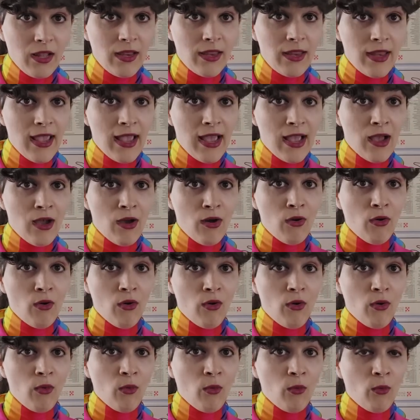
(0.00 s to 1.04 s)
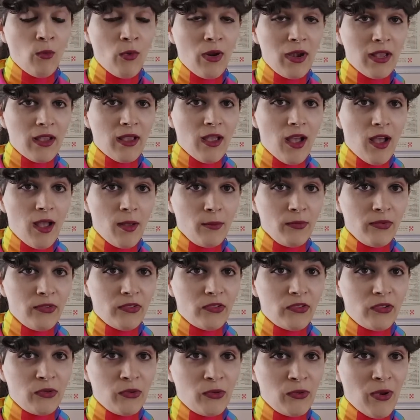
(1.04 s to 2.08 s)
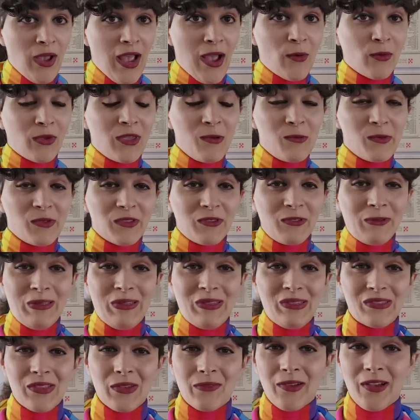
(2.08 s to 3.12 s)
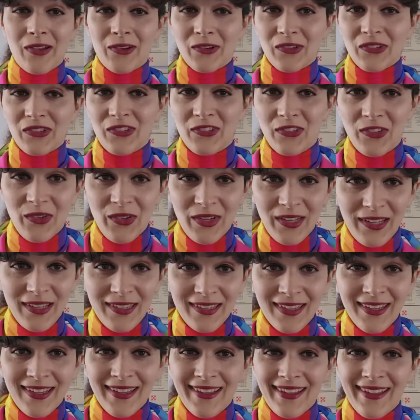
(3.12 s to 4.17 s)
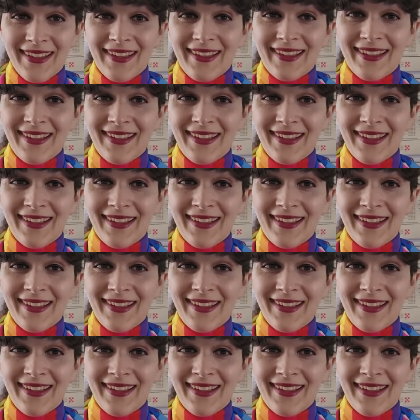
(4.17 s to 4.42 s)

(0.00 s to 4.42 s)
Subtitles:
Now, when it comes to how human beings have understood it,